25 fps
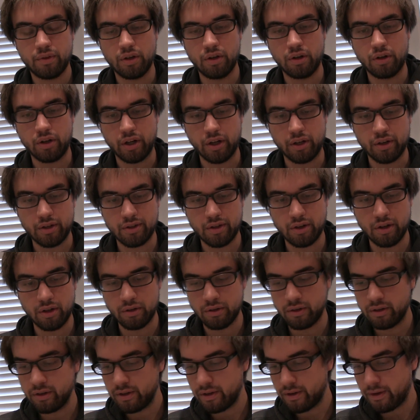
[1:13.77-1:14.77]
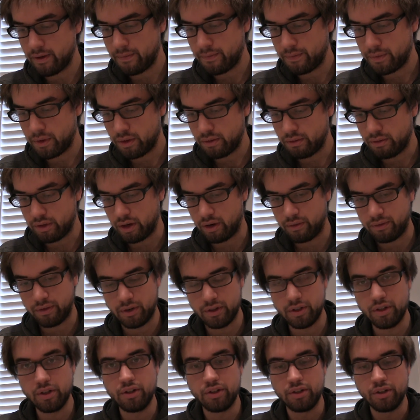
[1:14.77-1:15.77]
Okay, so without
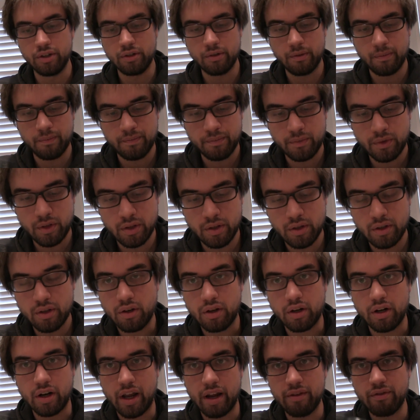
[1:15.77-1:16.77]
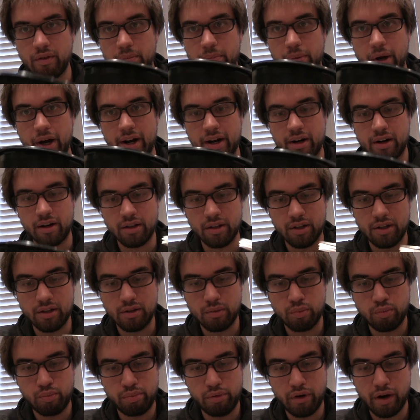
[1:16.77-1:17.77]
further ado, I'm gonna have a bite out of
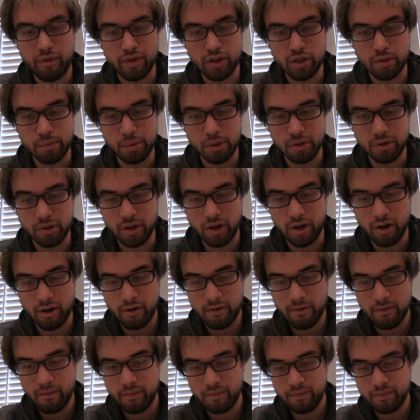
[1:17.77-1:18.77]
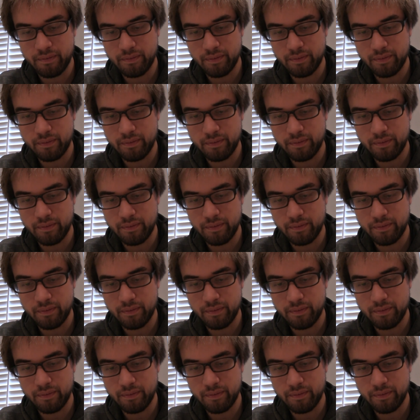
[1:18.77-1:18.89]
this breakfast bowl here.